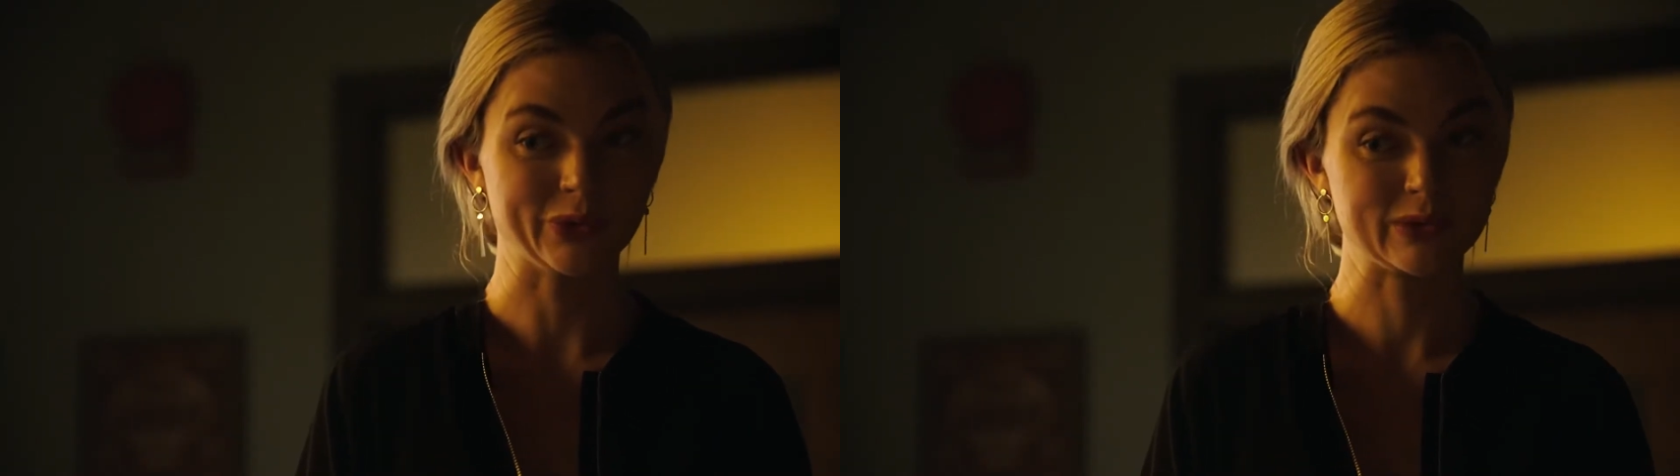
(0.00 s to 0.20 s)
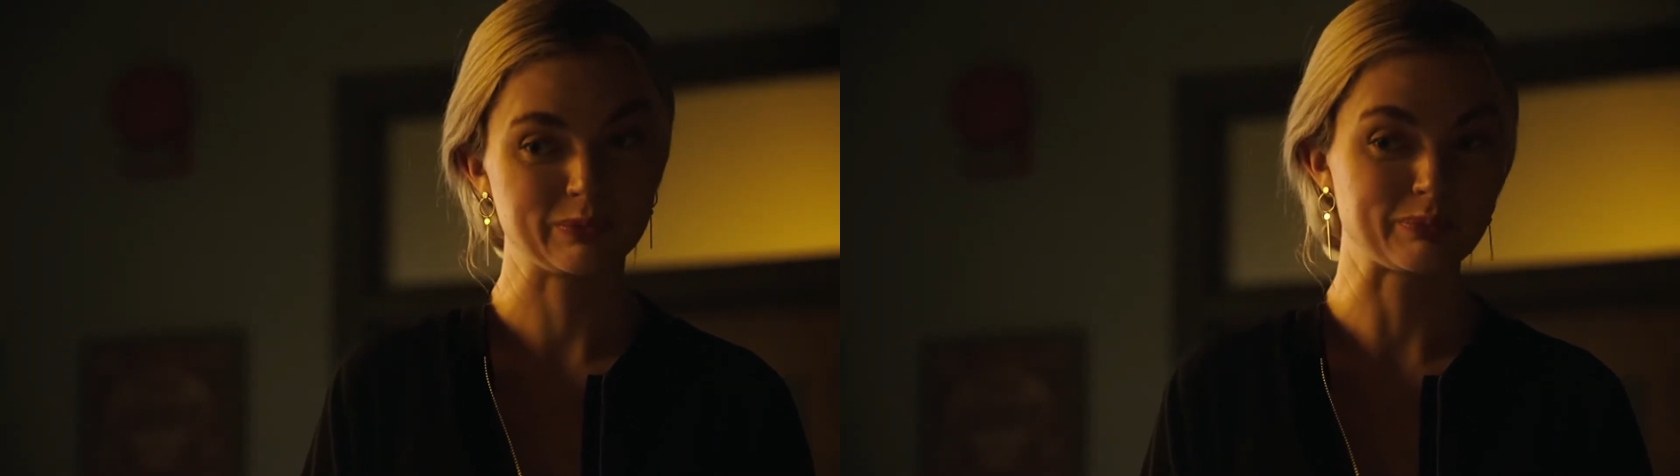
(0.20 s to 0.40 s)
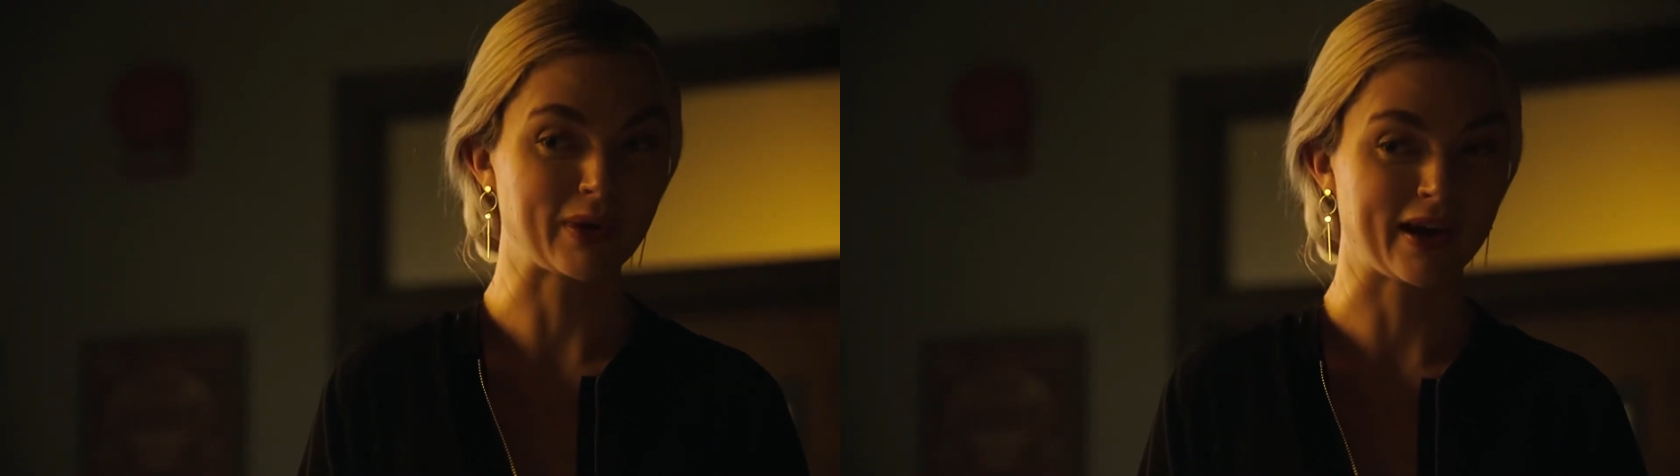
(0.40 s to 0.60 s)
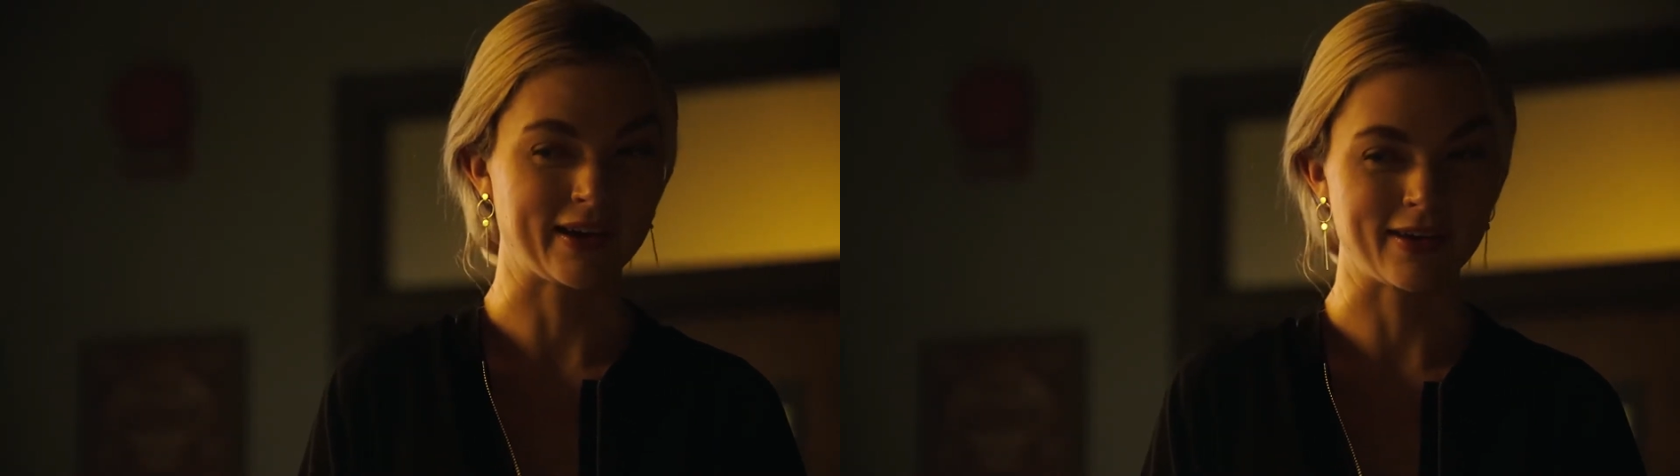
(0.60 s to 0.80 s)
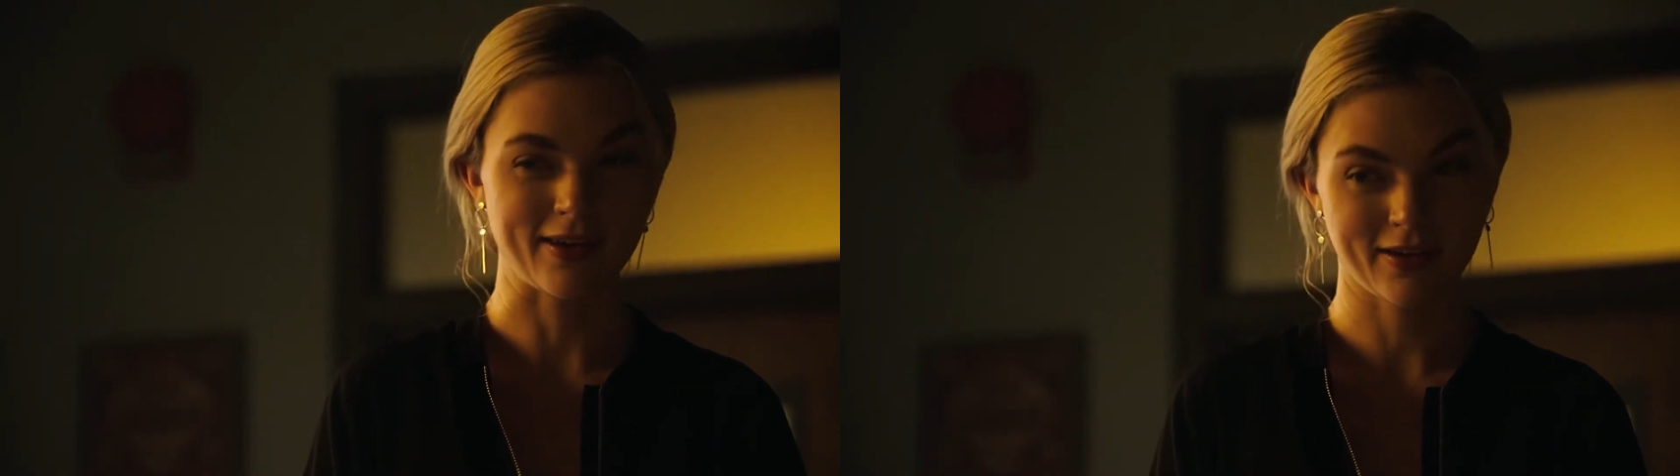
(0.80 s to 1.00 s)

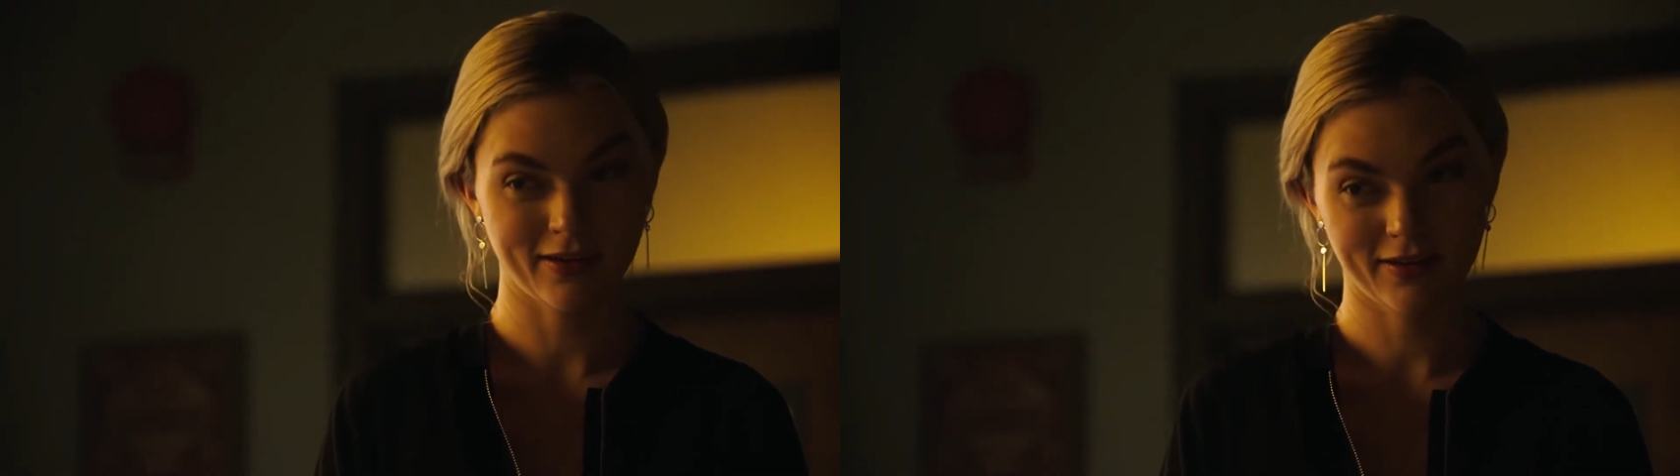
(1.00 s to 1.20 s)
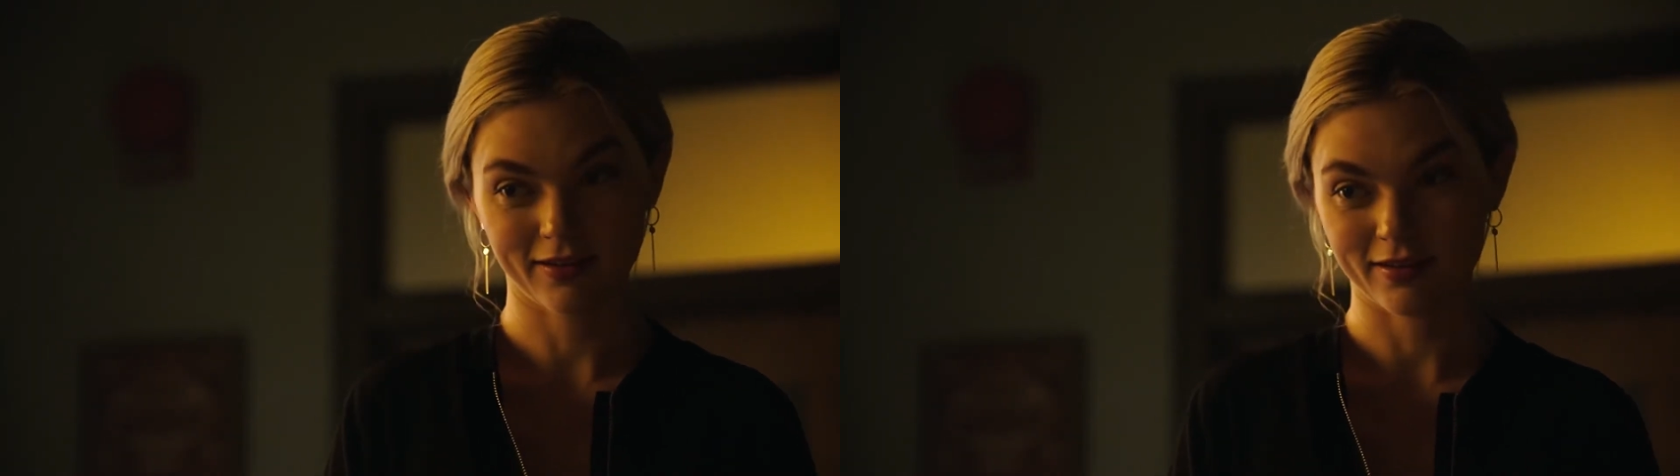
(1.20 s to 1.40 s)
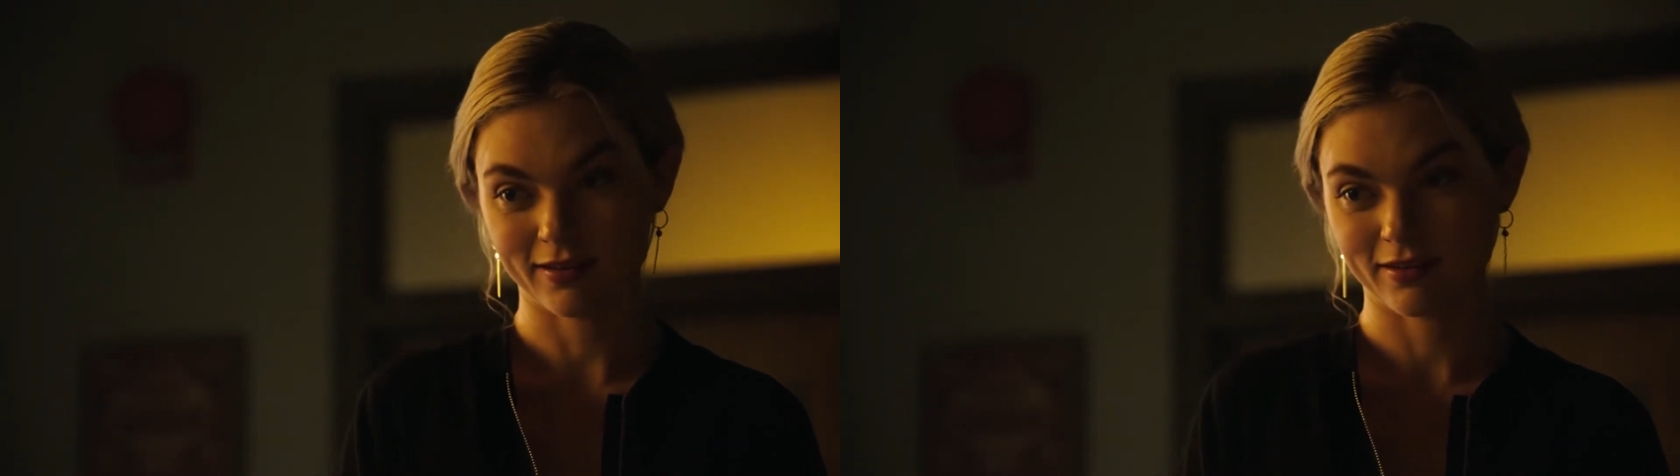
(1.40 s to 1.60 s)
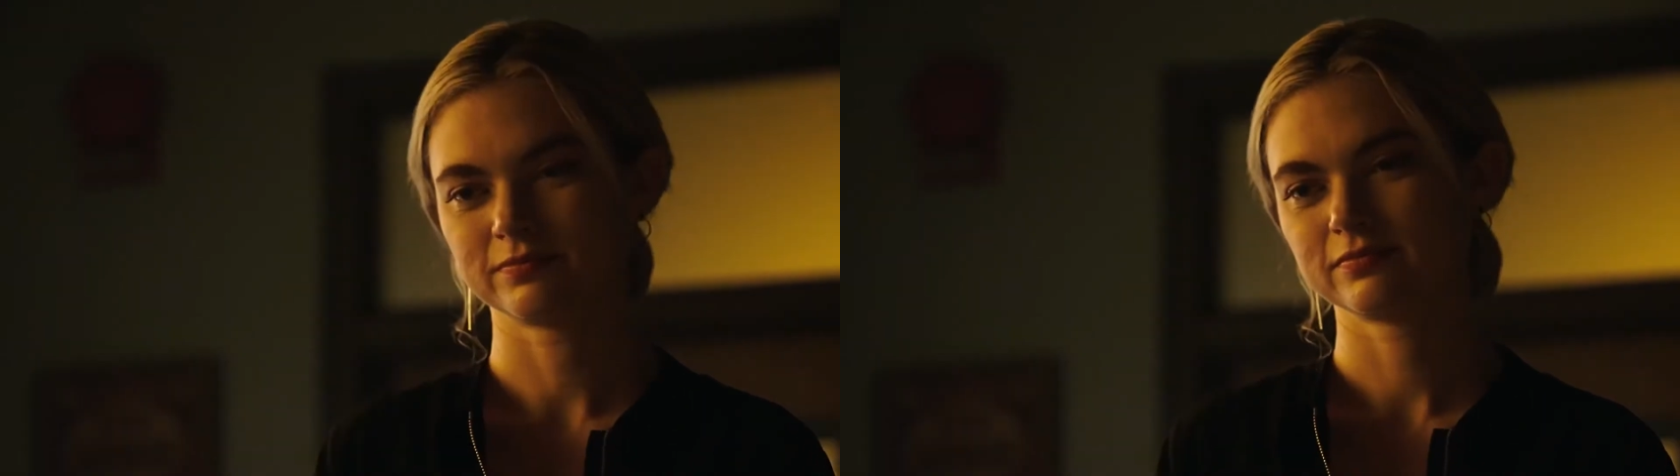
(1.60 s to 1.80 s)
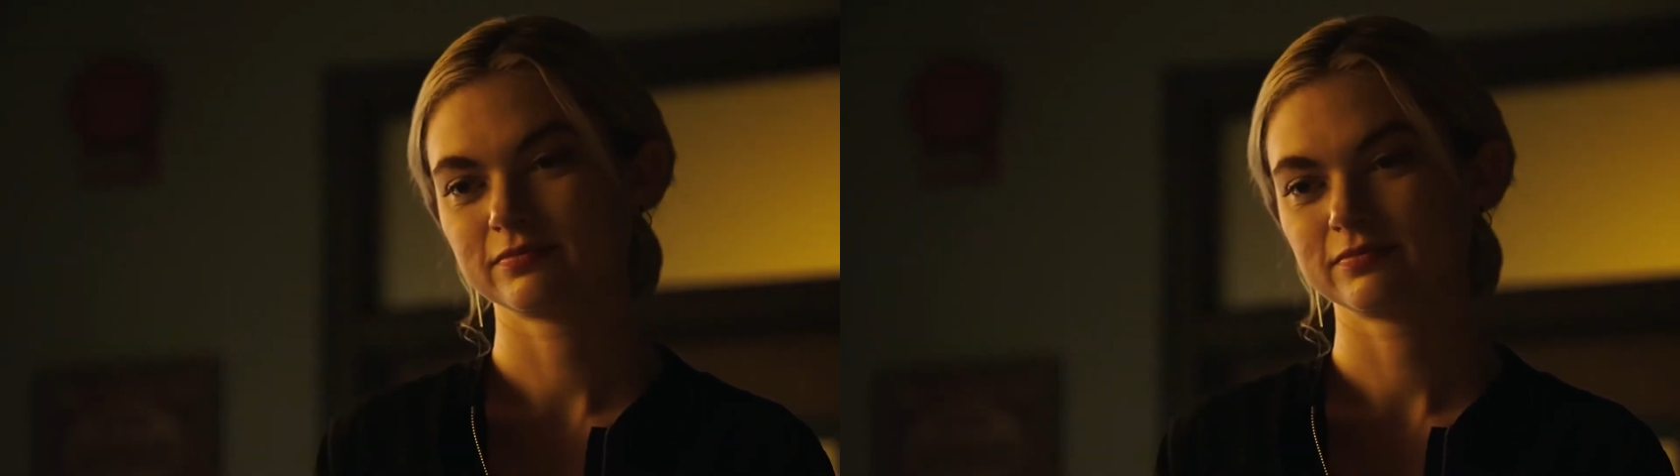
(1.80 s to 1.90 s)
spying?